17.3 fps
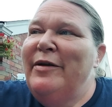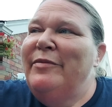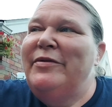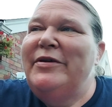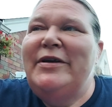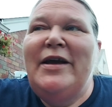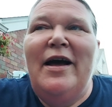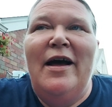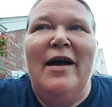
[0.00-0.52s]

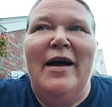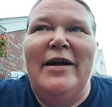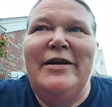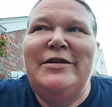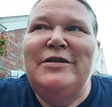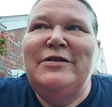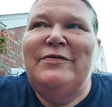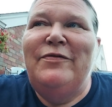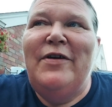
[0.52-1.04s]
But yeah, I
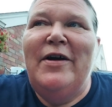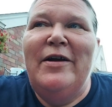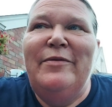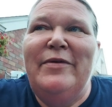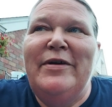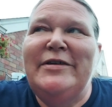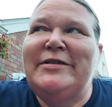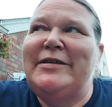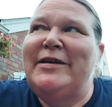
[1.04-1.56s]
just find
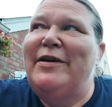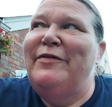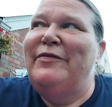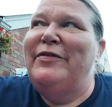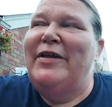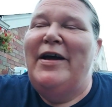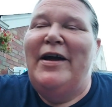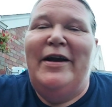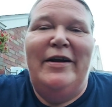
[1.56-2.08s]
myself
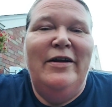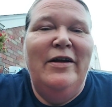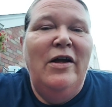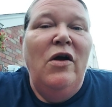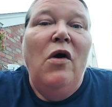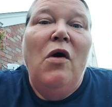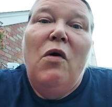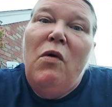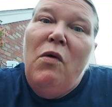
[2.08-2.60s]
like,
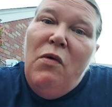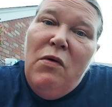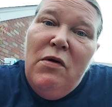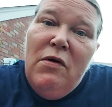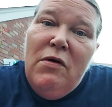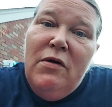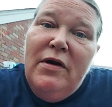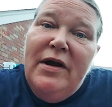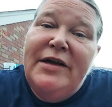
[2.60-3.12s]

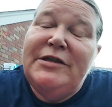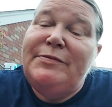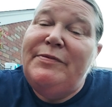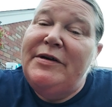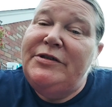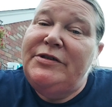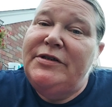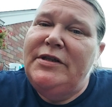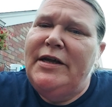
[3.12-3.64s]
or,
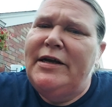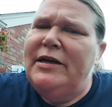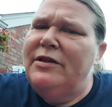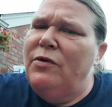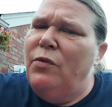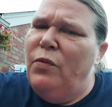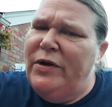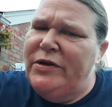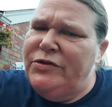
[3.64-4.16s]
especially, like, in
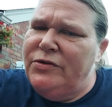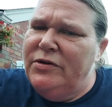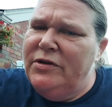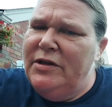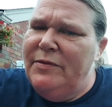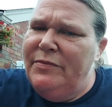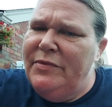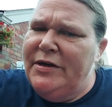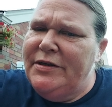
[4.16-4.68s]
the Winter
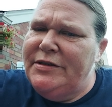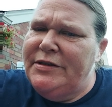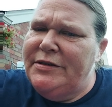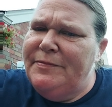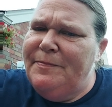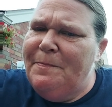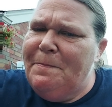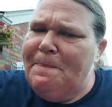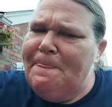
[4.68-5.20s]
Olympics,
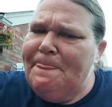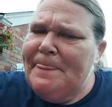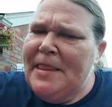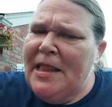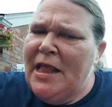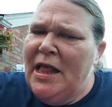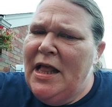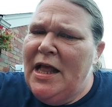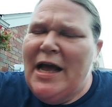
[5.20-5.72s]

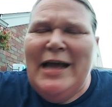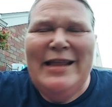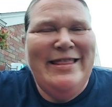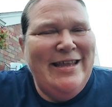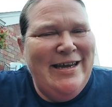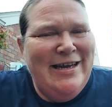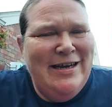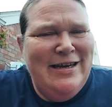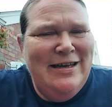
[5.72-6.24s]
I
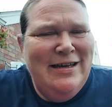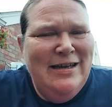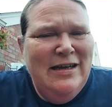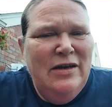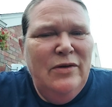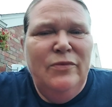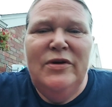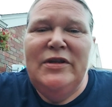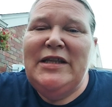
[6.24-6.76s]
think,
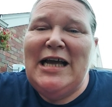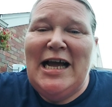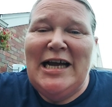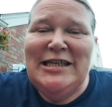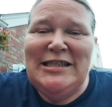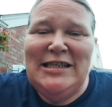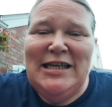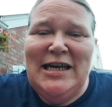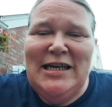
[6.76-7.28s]
with the
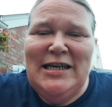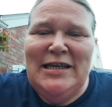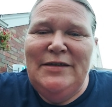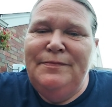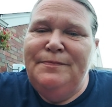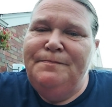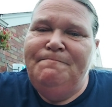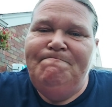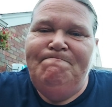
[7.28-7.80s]
ice
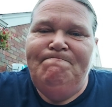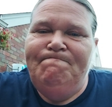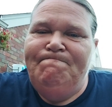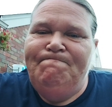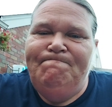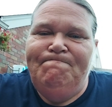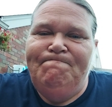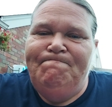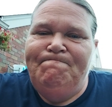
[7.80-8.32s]
skating,
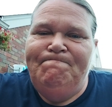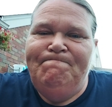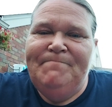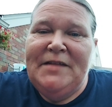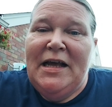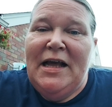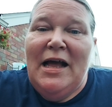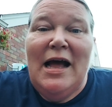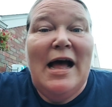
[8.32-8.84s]

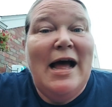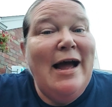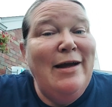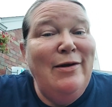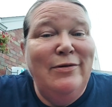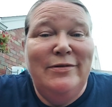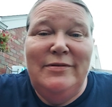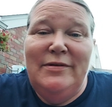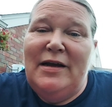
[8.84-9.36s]

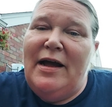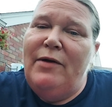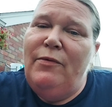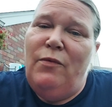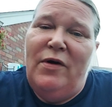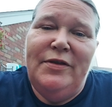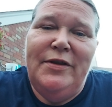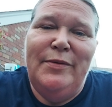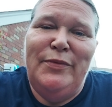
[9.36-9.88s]
I
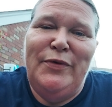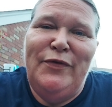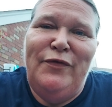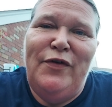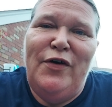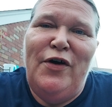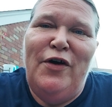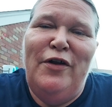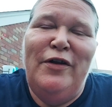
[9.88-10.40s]
want them to
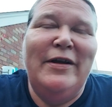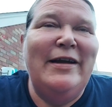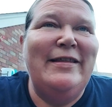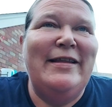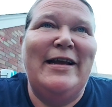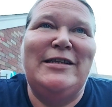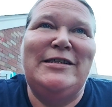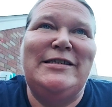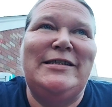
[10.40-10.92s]
fall,
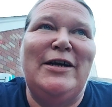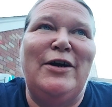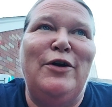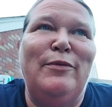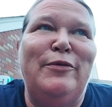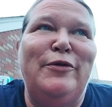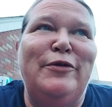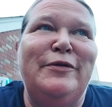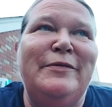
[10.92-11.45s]
and that's
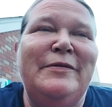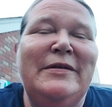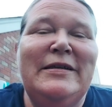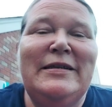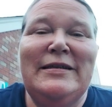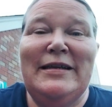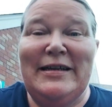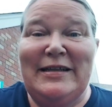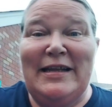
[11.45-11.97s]
terrible.
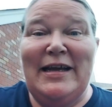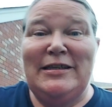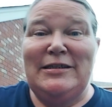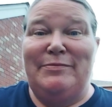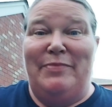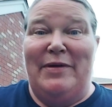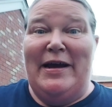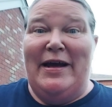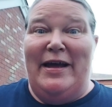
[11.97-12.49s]
Like,
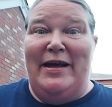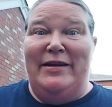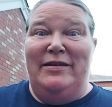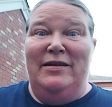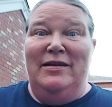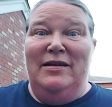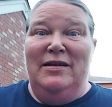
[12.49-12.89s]
that's bad.